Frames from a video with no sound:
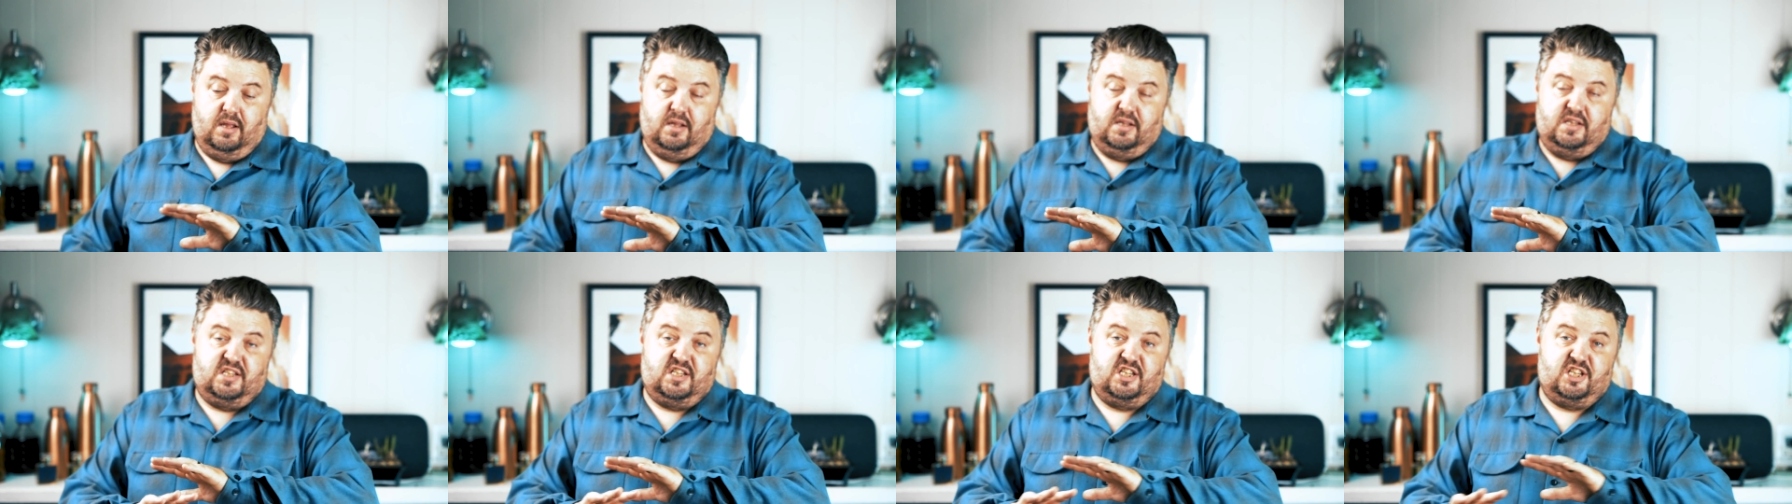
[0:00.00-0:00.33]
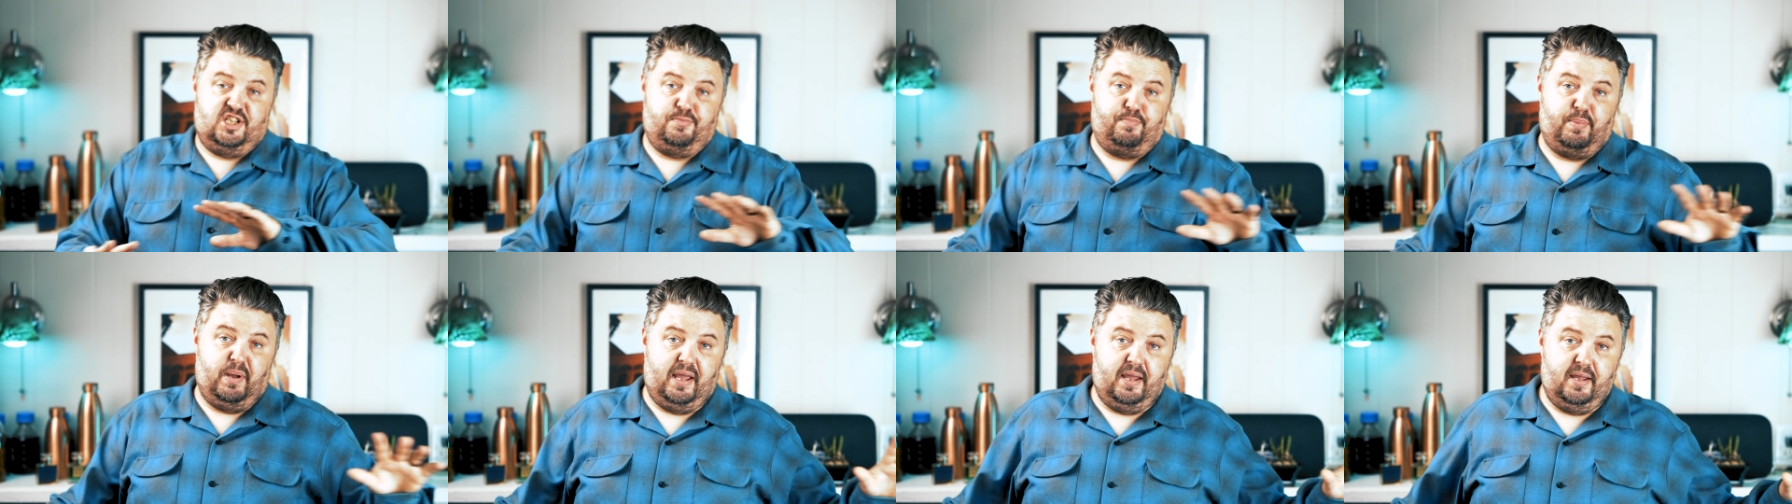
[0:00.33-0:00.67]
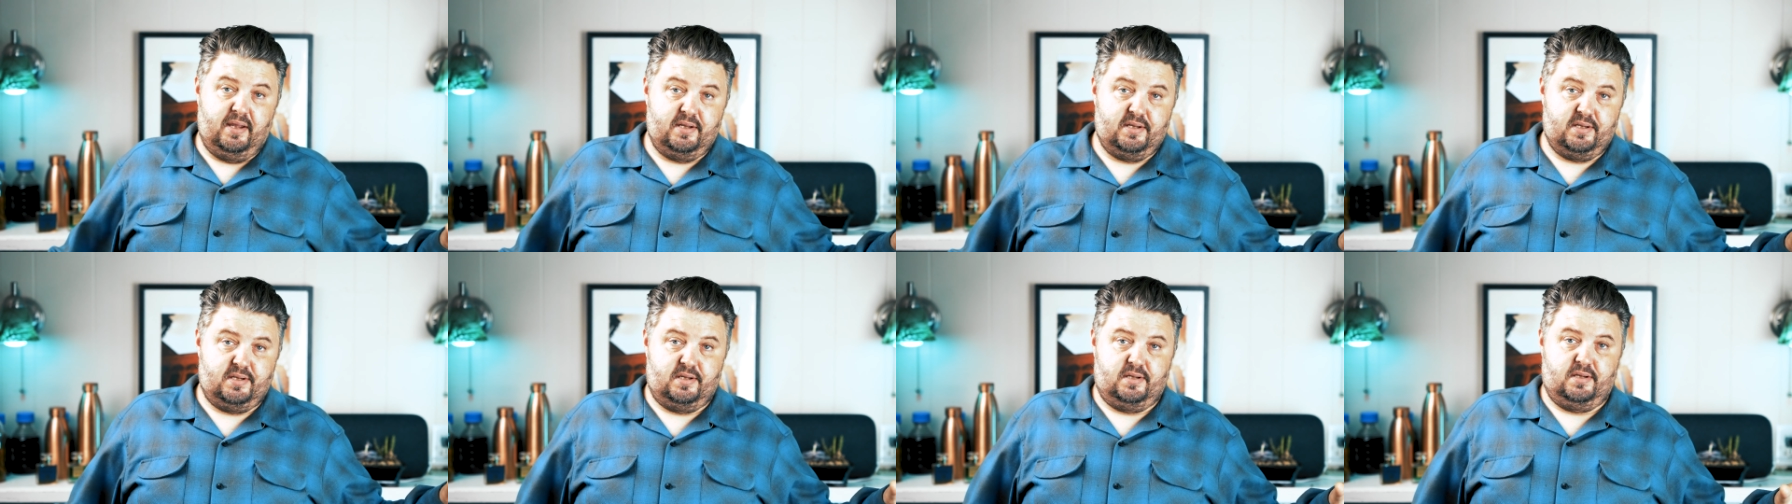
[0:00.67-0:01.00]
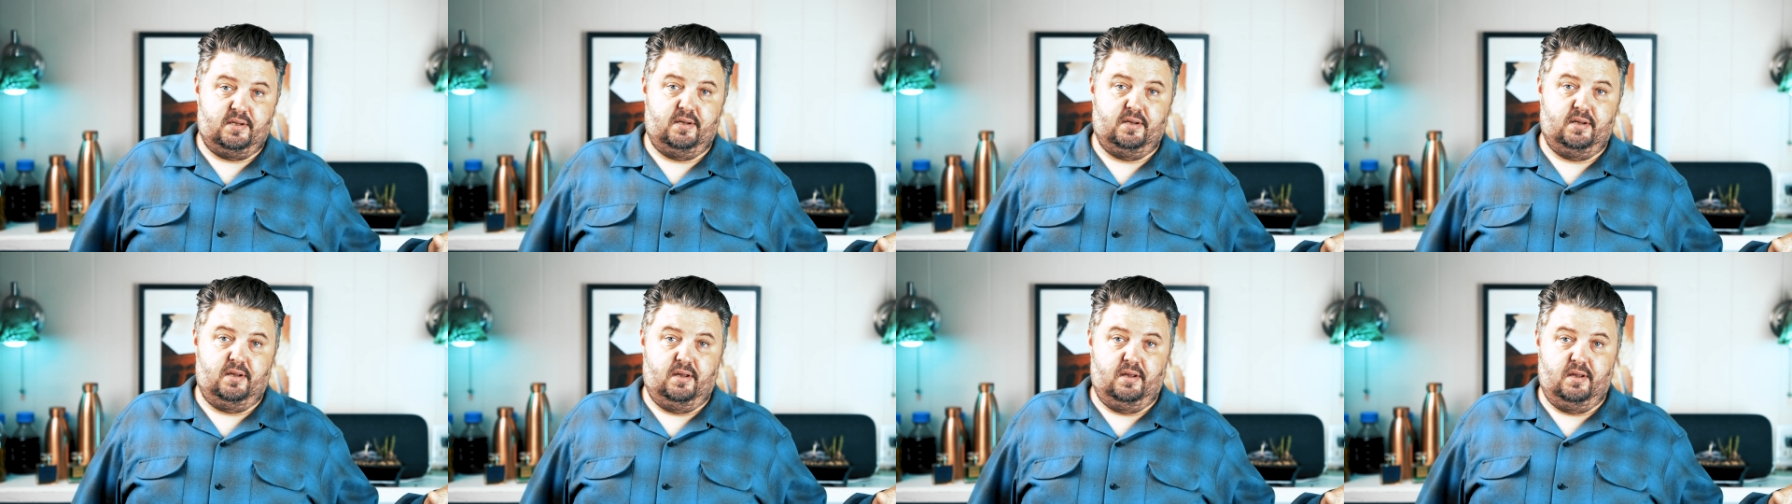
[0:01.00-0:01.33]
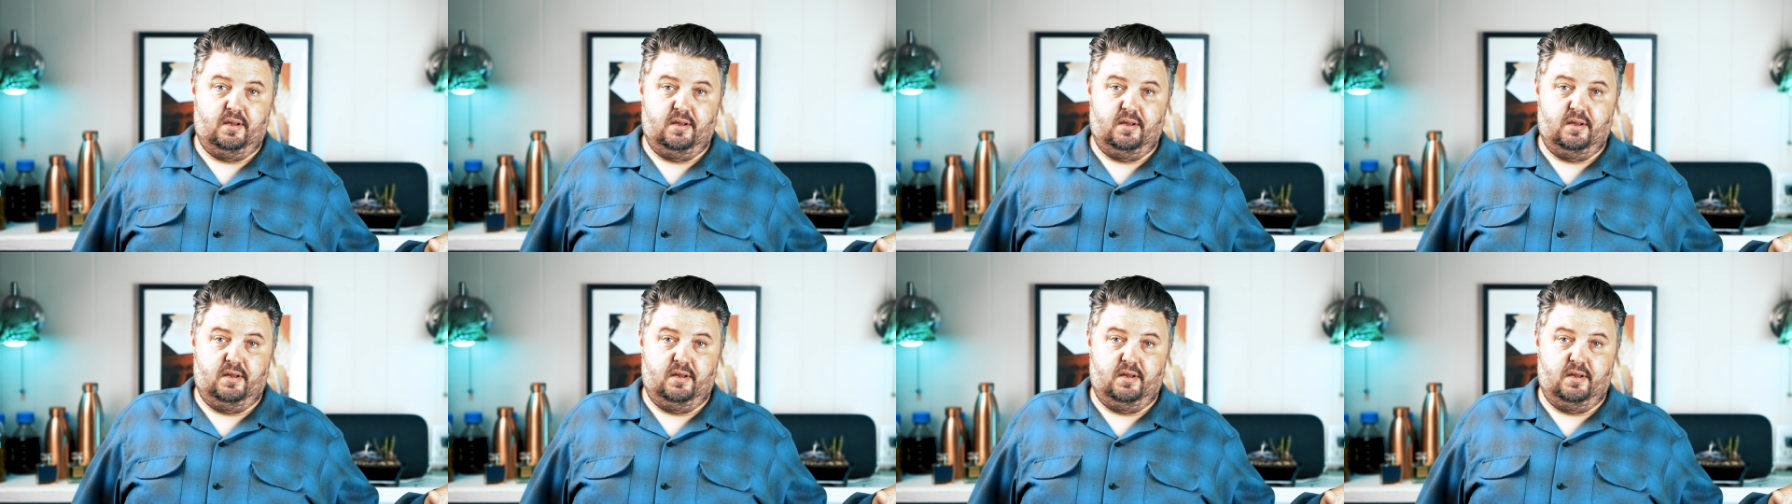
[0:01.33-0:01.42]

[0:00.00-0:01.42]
space.